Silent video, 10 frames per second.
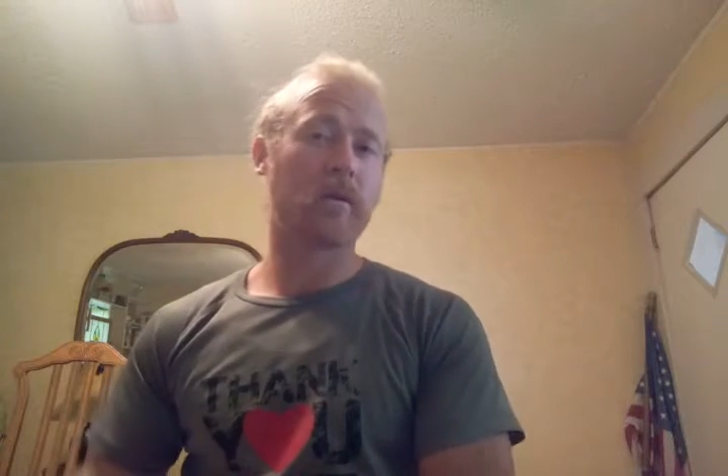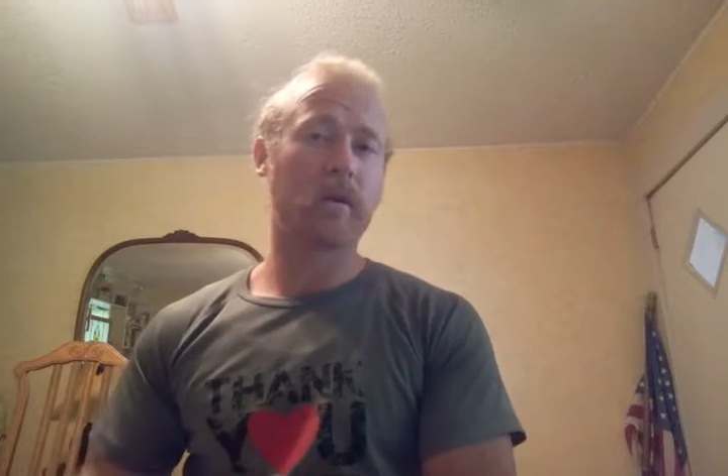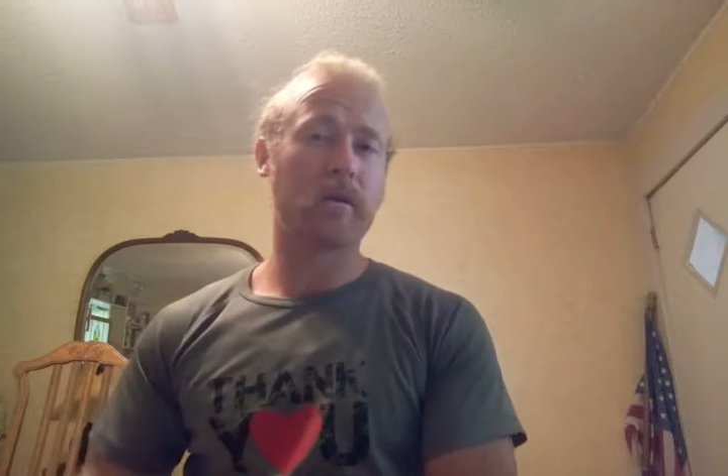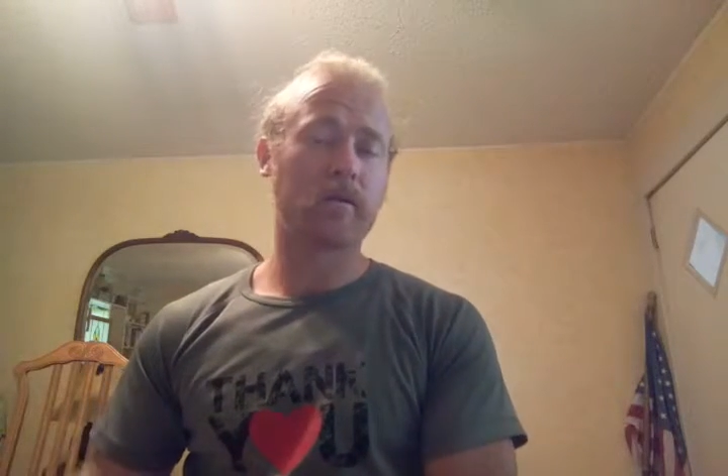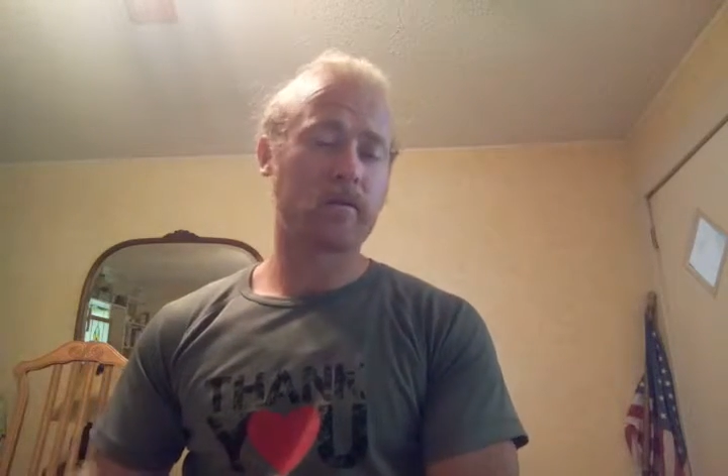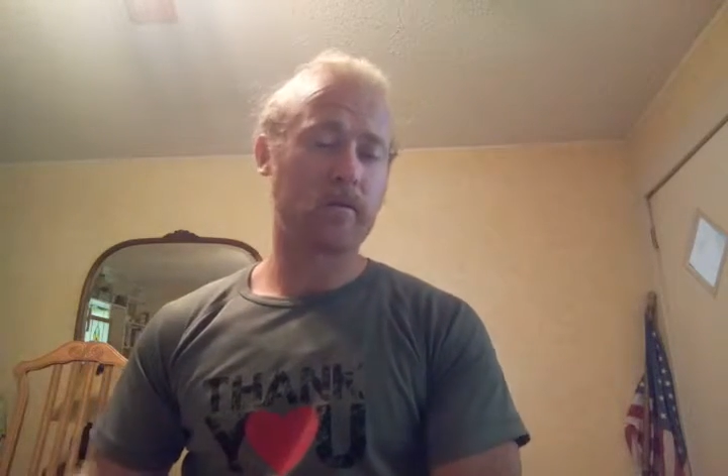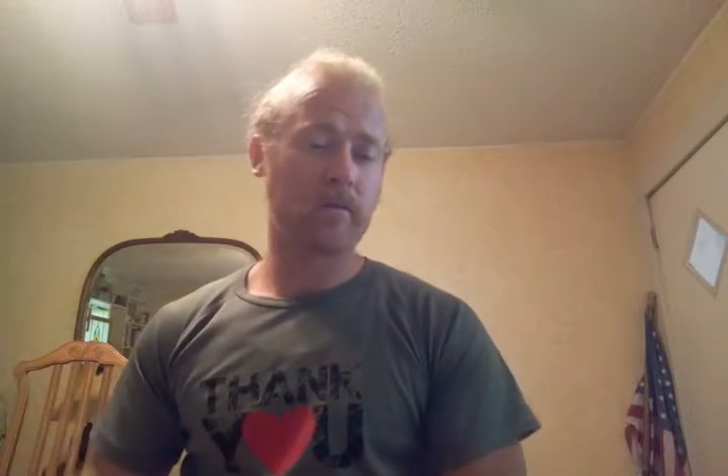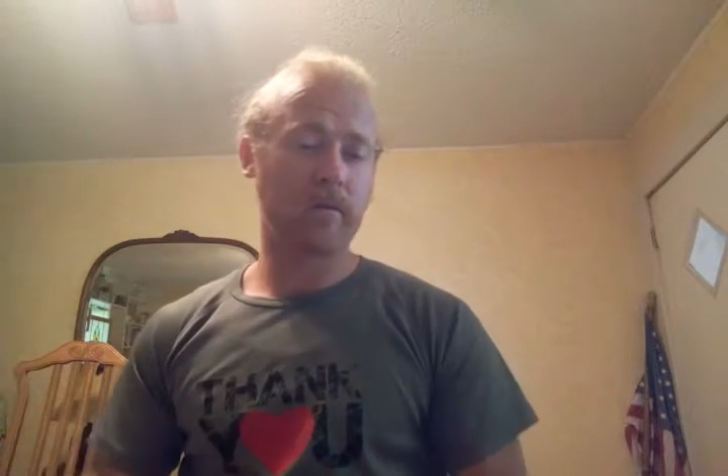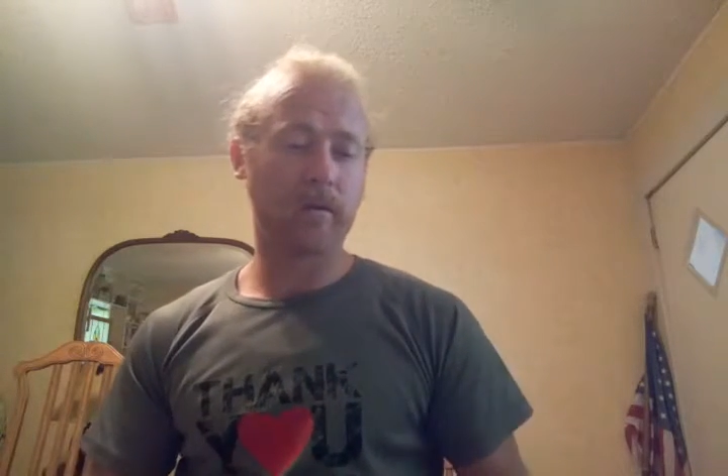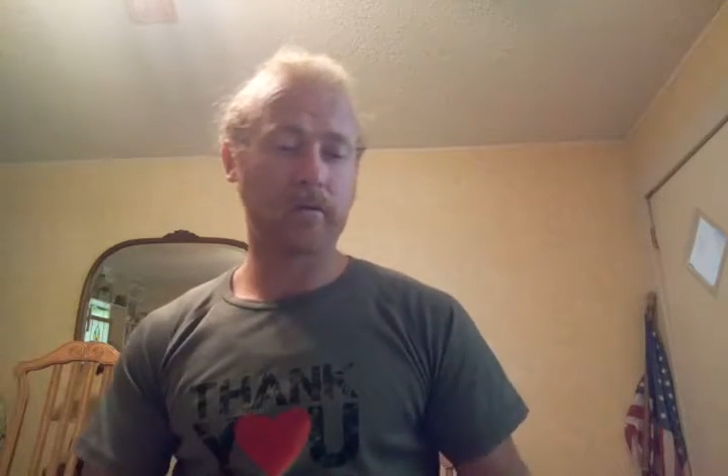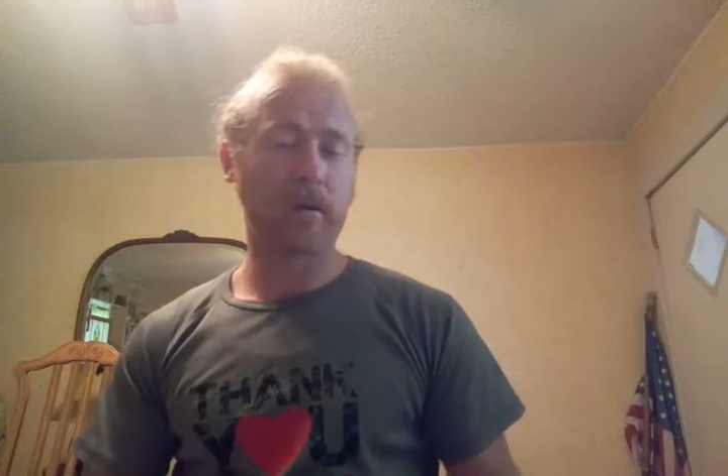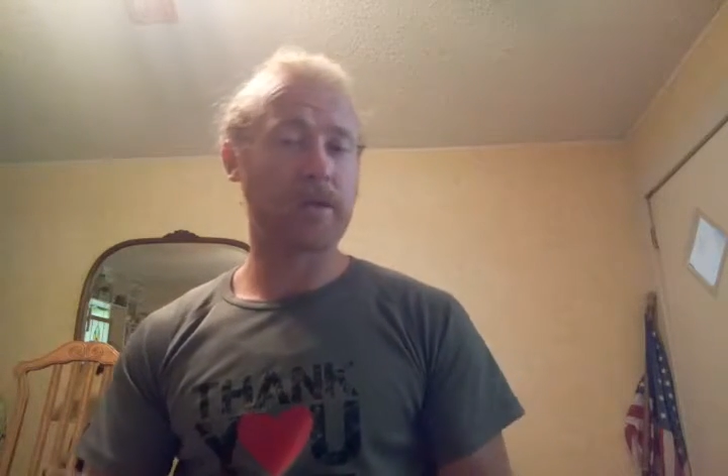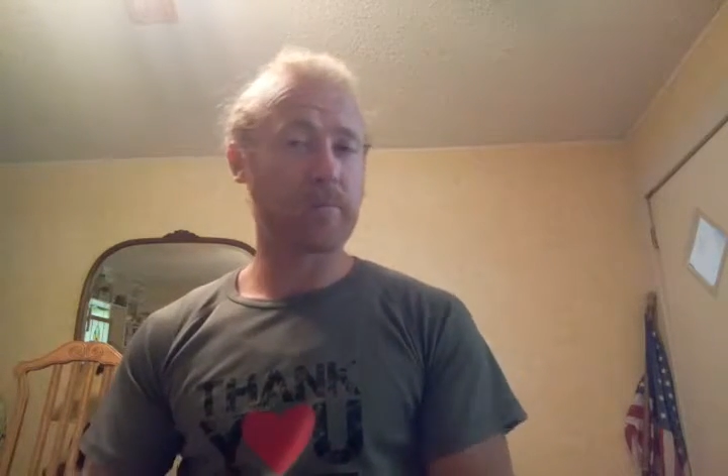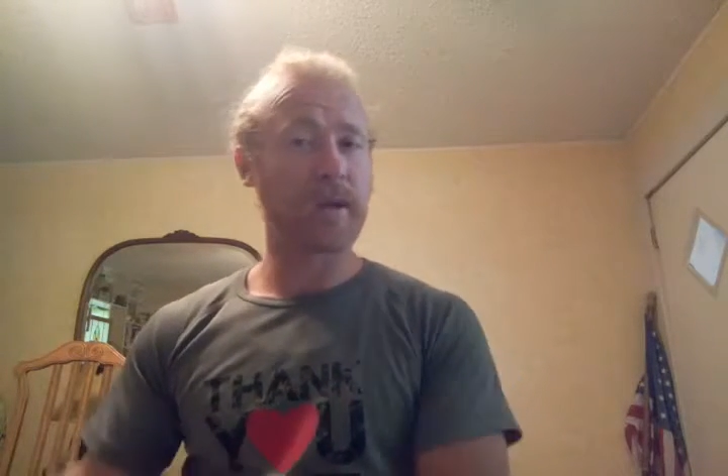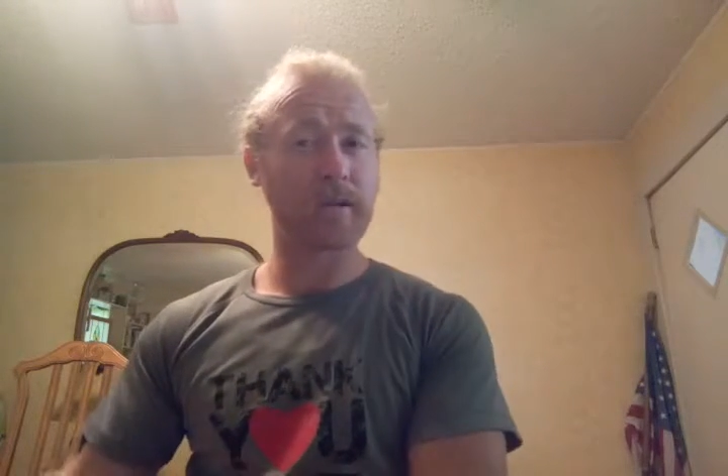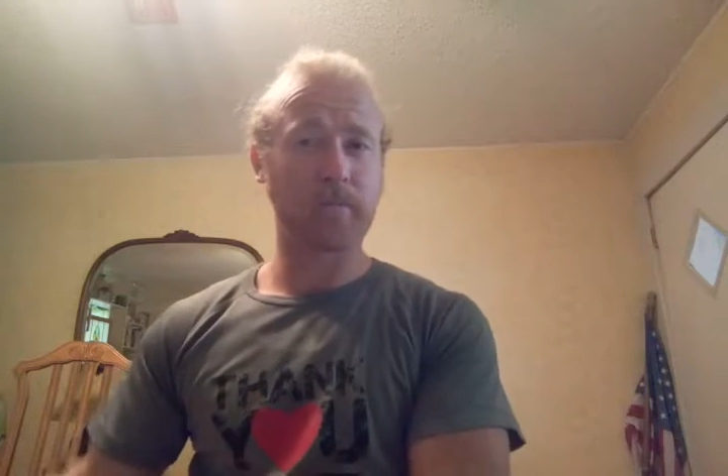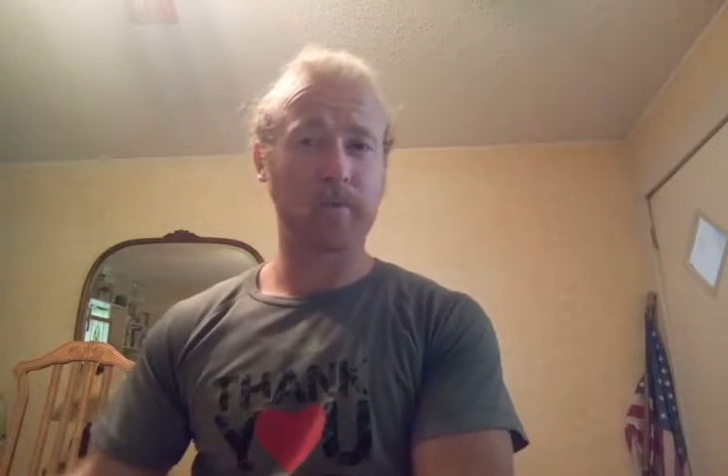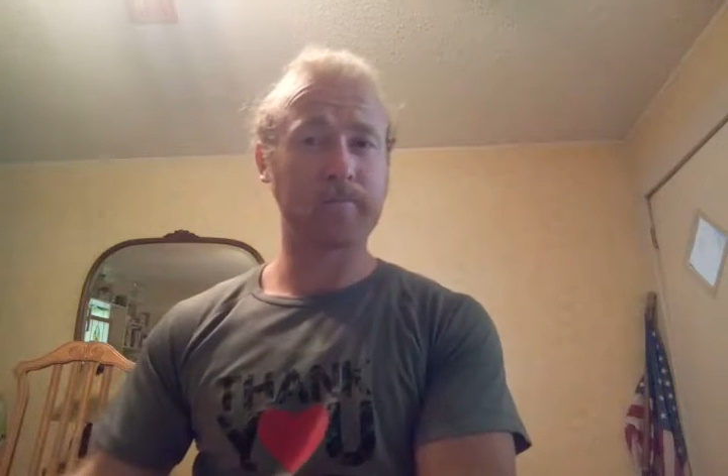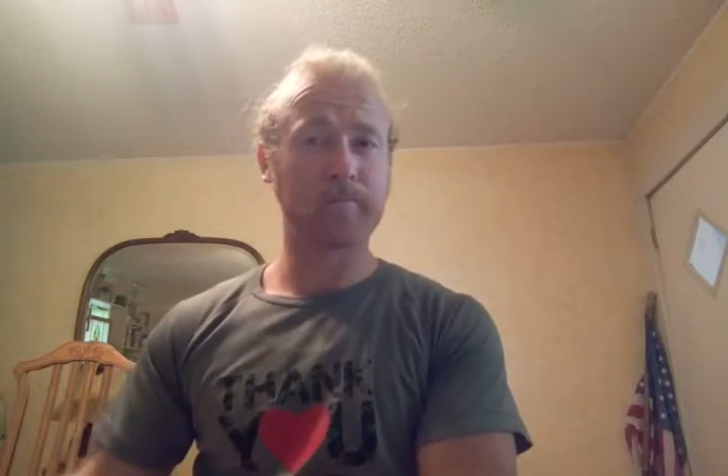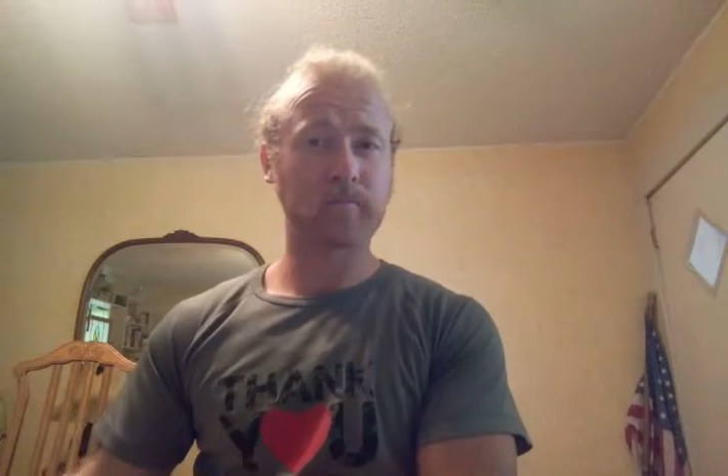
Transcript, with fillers: uh, transplantable